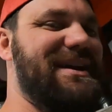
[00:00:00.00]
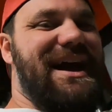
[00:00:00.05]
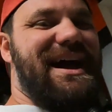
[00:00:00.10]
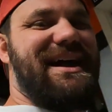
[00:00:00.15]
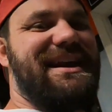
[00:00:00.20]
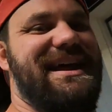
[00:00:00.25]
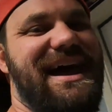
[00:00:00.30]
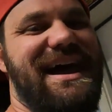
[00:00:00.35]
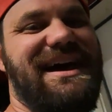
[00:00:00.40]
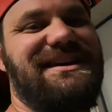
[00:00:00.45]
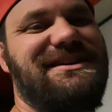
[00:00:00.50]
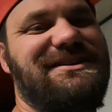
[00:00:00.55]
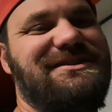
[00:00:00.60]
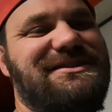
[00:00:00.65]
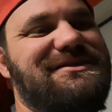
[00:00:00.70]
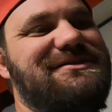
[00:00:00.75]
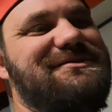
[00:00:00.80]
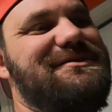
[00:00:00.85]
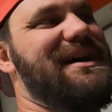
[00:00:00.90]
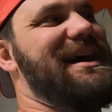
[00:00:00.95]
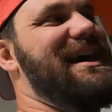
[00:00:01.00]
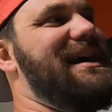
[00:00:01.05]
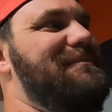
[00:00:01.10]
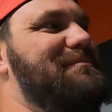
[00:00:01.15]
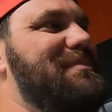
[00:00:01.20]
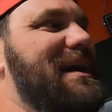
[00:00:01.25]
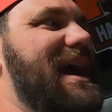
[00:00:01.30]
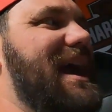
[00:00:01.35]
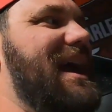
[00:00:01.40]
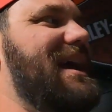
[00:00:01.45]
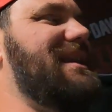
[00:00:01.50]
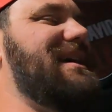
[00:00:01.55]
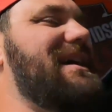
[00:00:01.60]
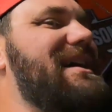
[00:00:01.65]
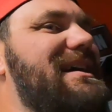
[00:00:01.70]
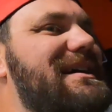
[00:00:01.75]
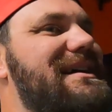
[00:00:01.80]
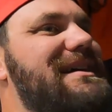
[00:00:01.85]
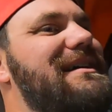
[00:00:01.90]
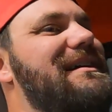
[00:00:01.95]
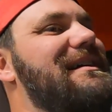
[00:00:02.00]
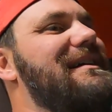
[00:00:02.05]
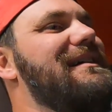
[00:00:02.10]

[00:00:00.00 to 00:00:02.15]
kind of had to do a panic